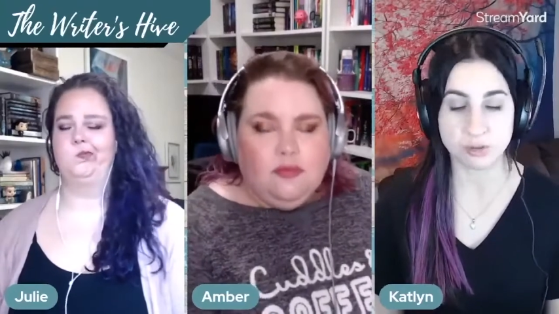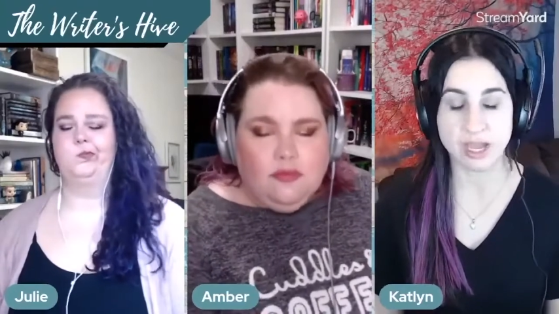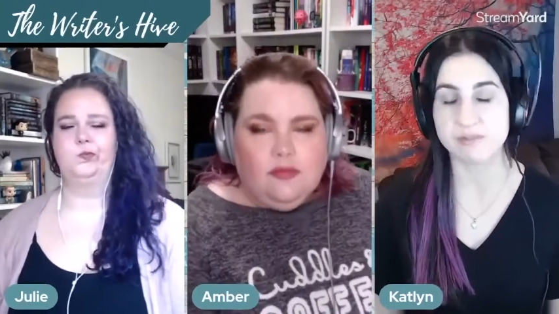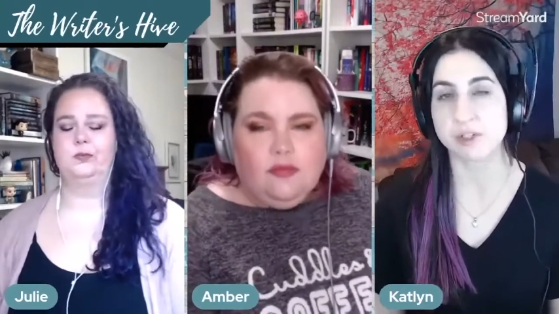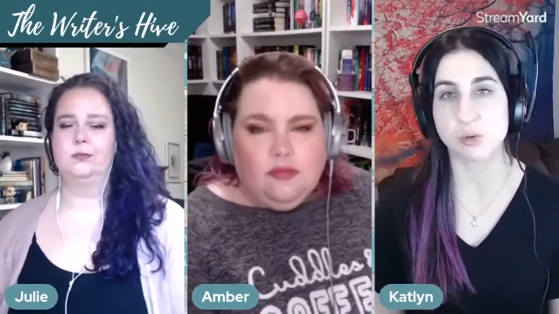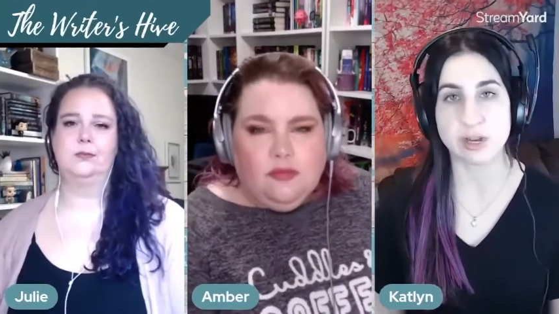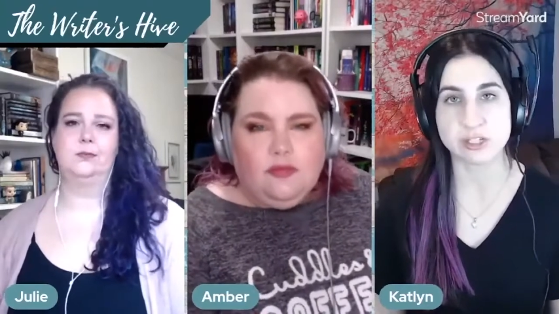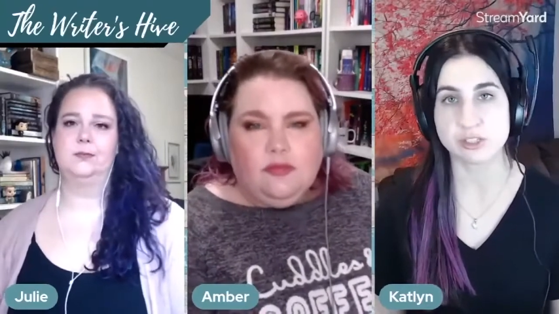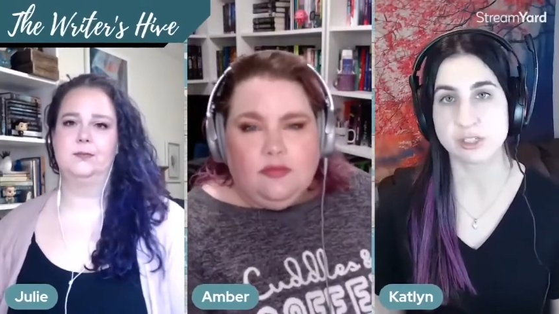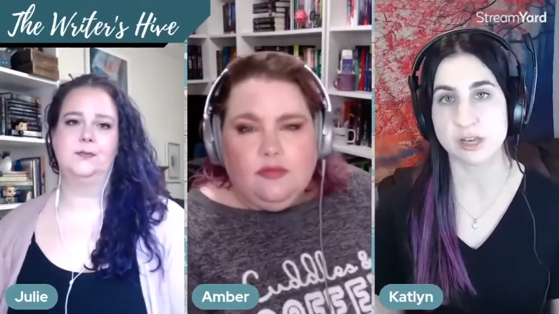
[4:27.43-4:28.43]
Speaker 1: know, you have to
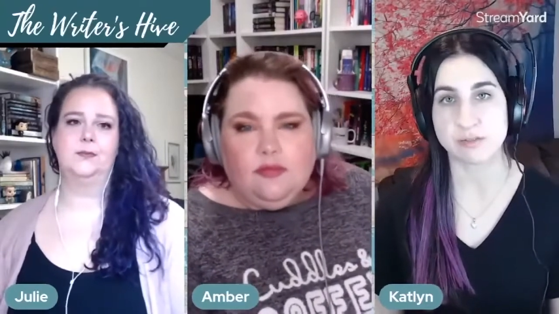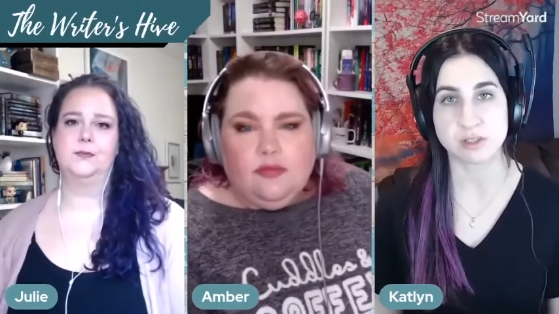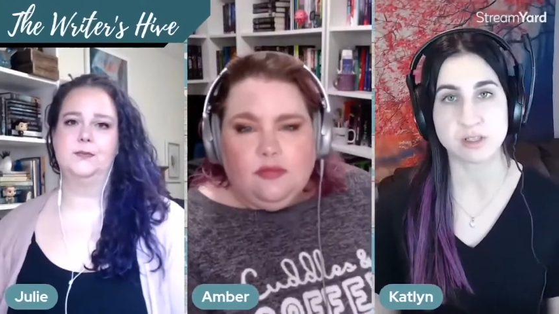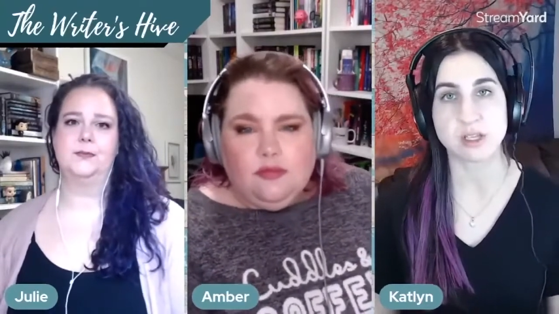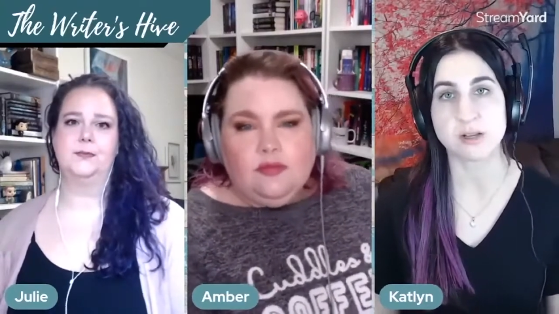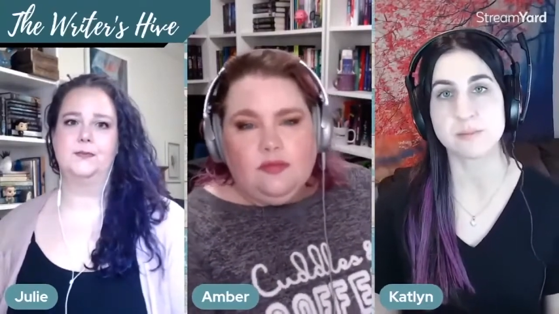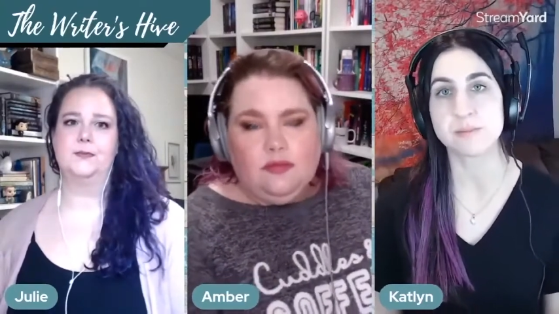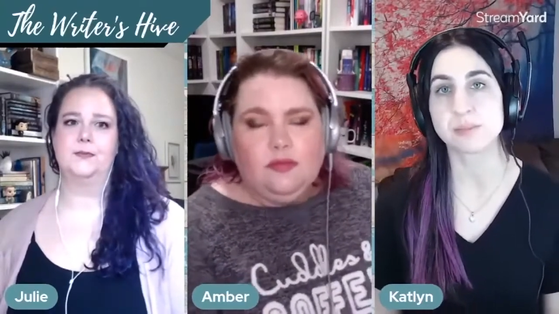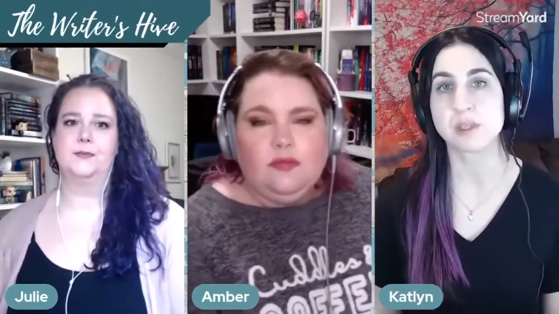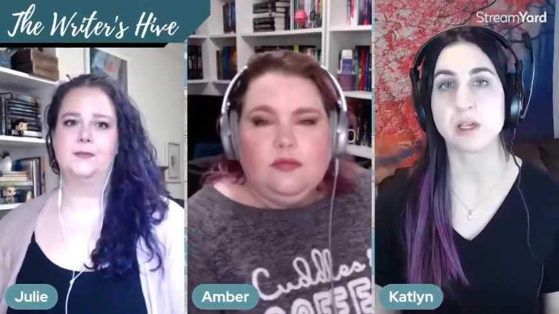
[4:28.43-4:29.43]
question
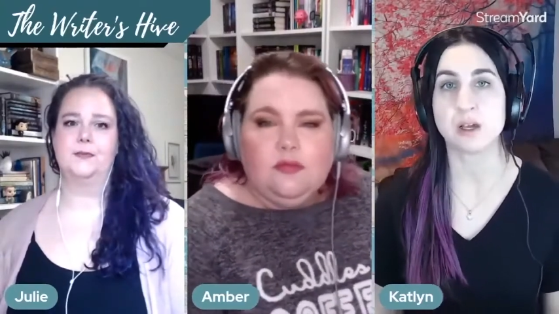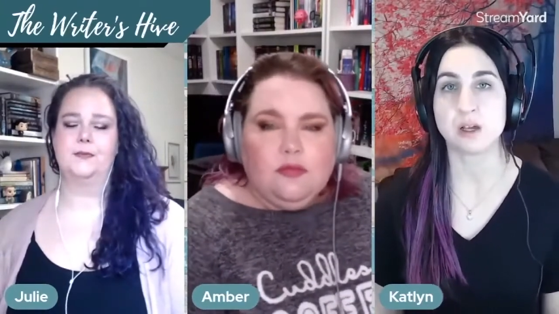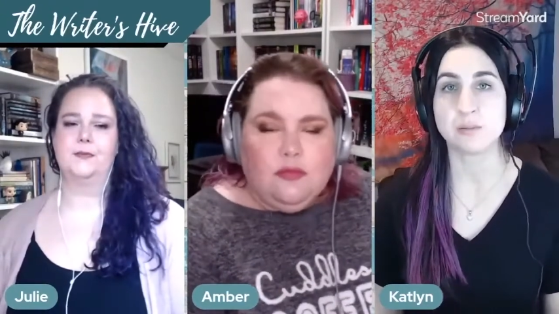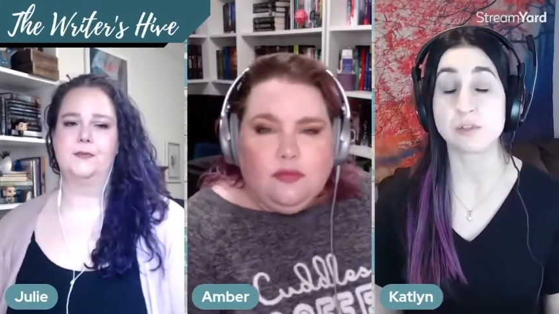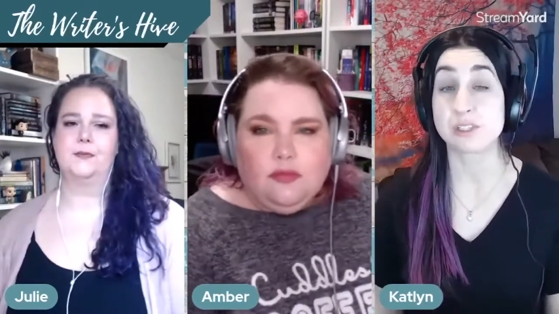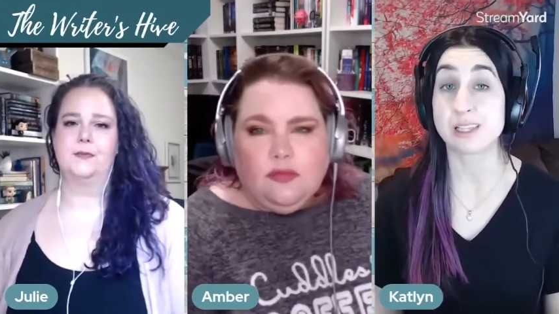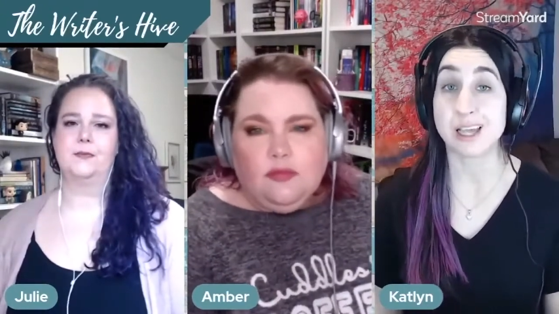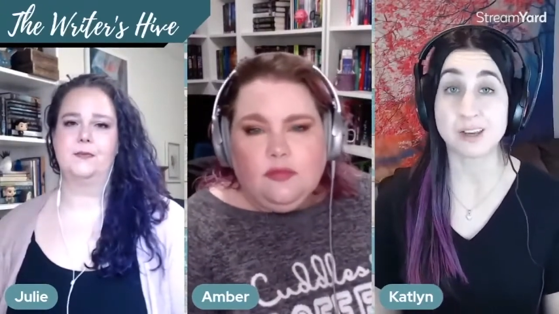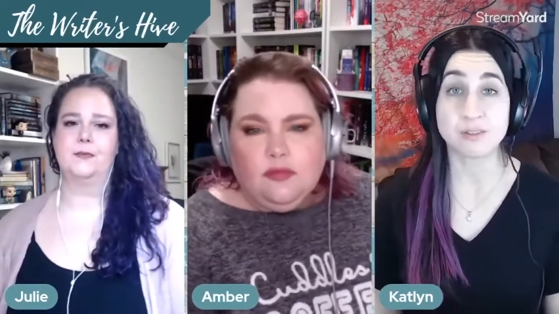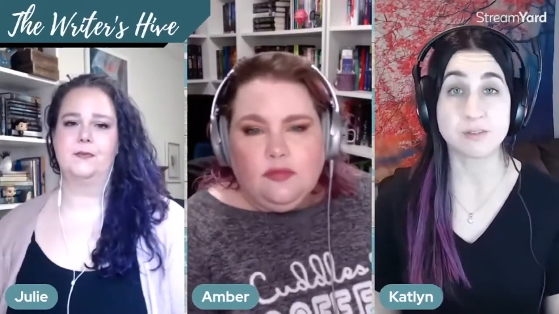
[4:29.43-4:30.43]
everything. Um,
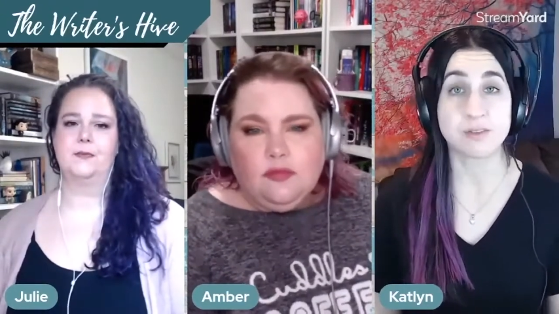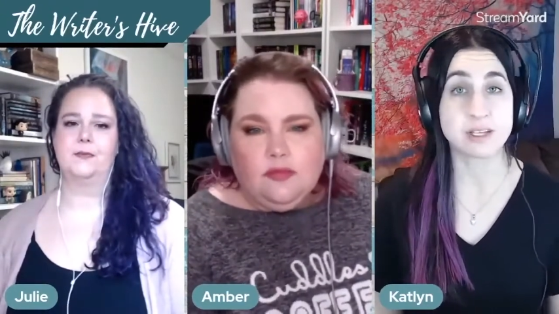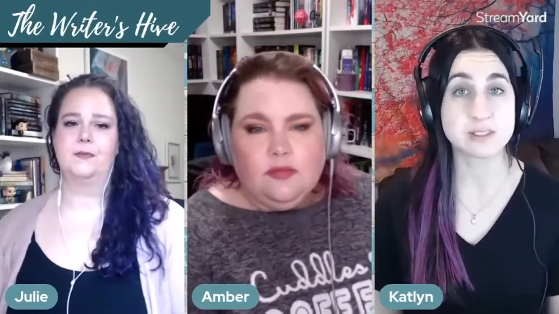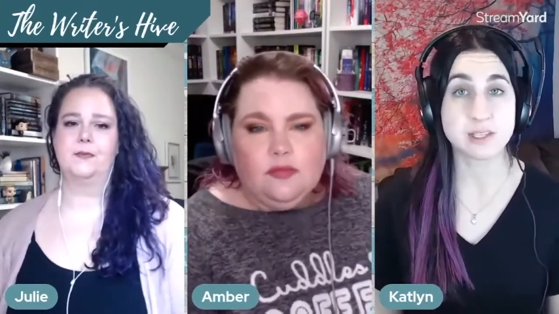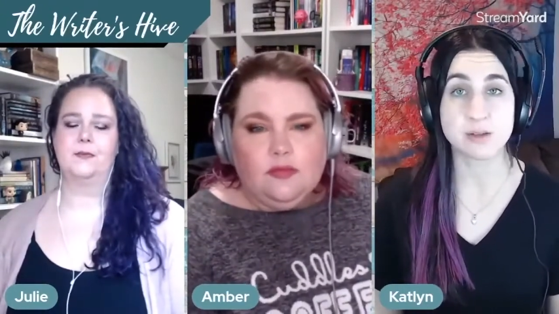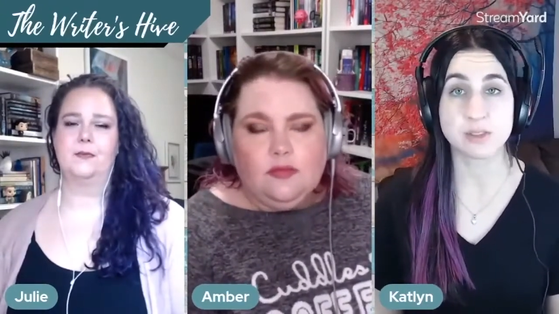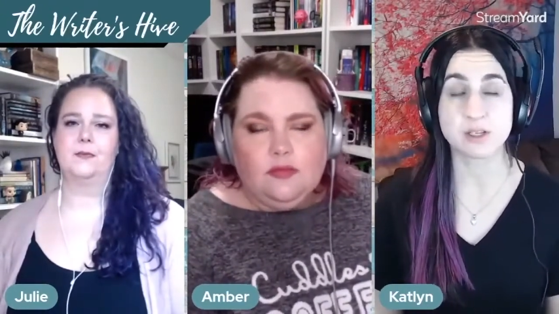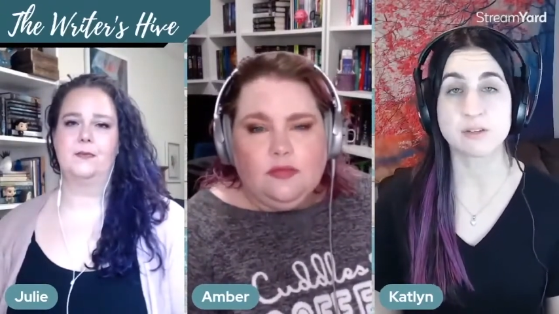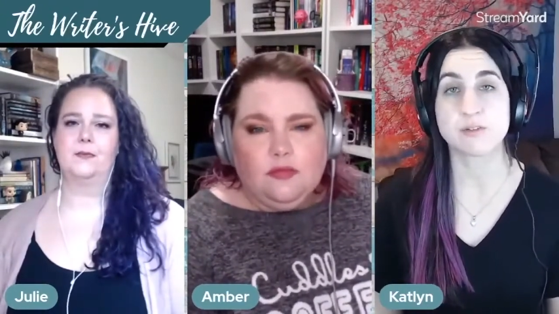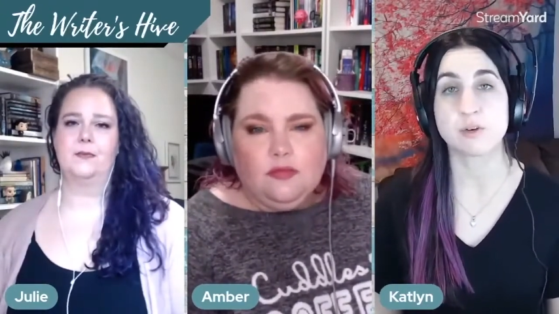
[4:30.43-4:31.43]
there's a lot of advice
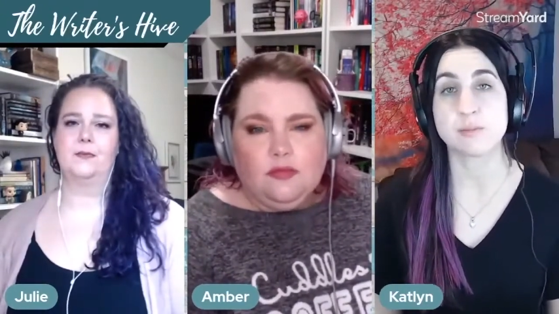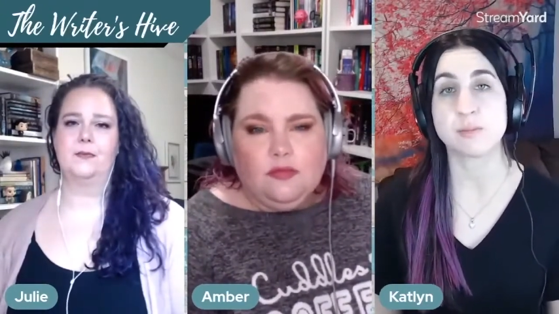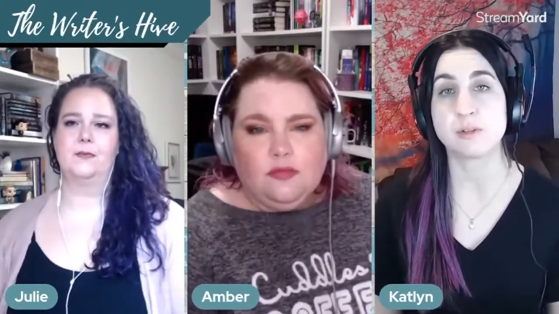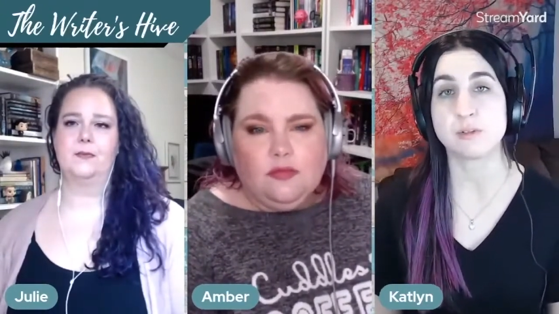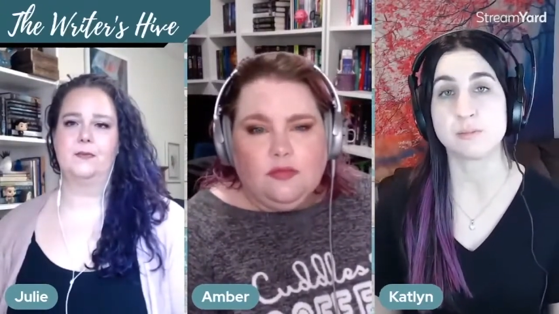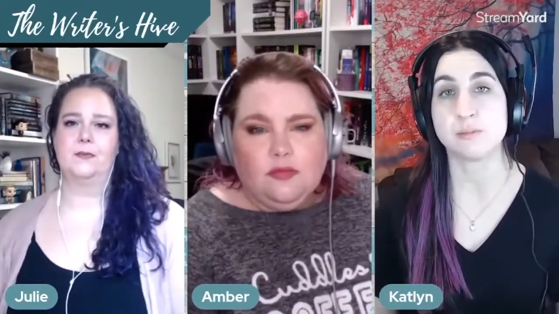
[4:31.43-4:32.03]
out there from